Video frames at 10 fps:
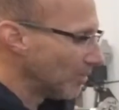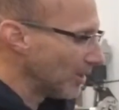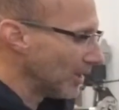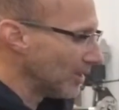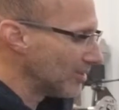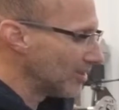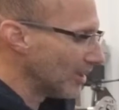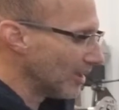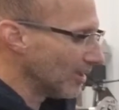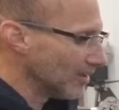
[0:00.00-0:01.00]
put these
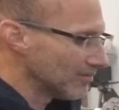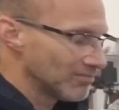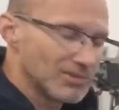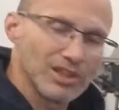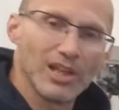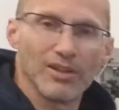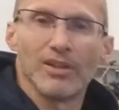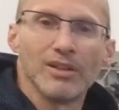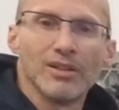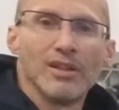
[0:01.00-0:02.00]

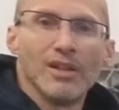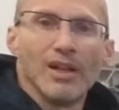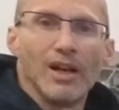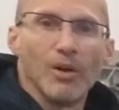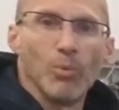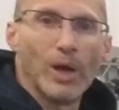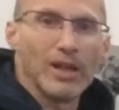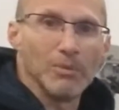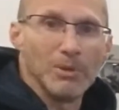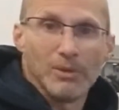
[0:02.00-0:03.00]
together
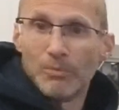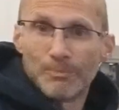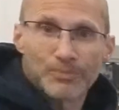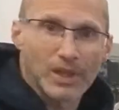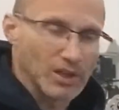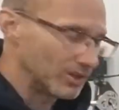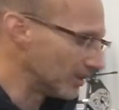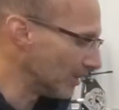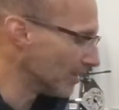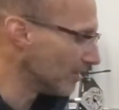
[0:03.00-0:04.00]
well, but it
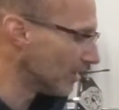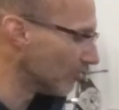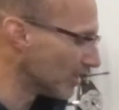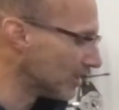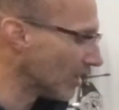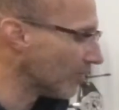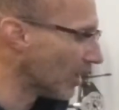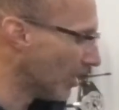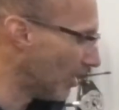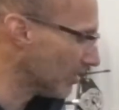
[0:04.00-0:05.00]
didn't really take very
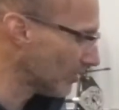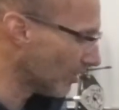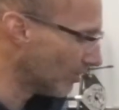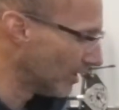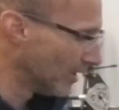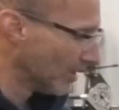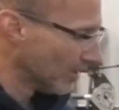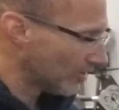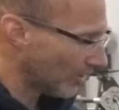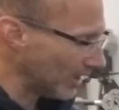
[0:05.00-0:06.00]
long.
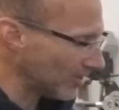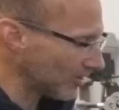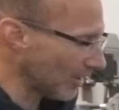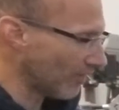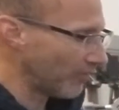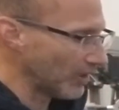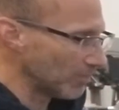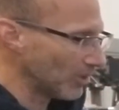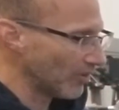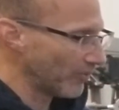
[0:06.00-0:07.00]
So these, they fit
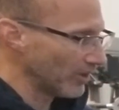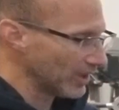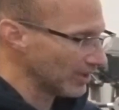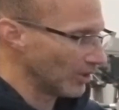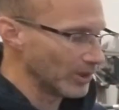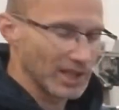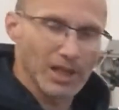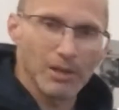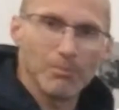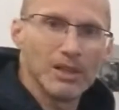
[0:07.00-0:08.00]
beautifully in the
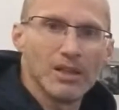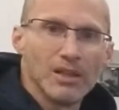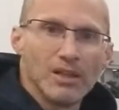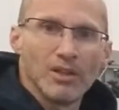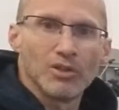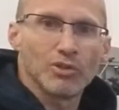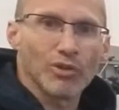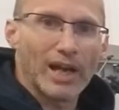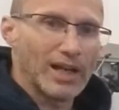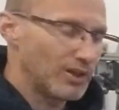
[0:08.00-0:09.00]
OEM
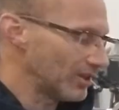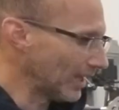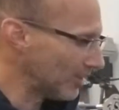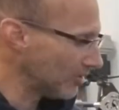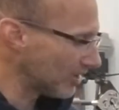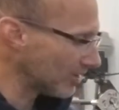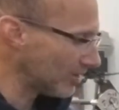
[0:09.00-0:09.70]
shroud. As you can